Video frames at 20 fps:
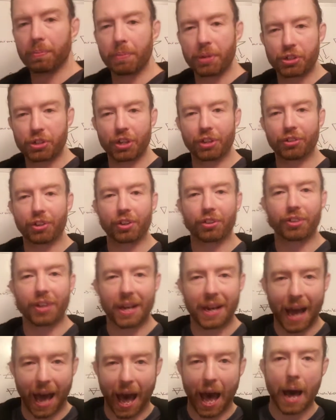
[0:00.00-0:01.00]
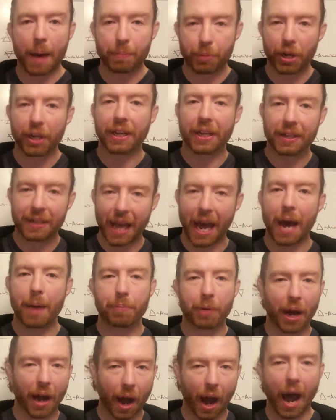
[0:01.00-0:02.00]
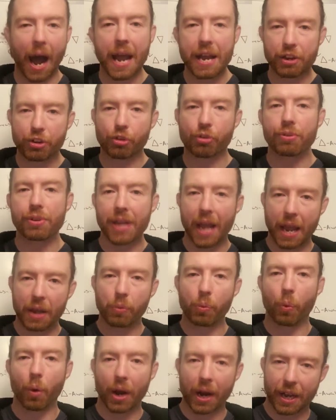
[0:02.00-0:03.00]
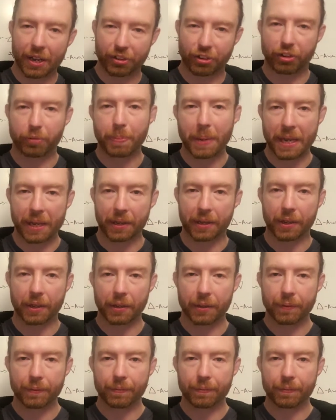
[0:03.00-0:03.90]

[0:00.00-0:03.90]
magician said, abracadabra, I create what I speak.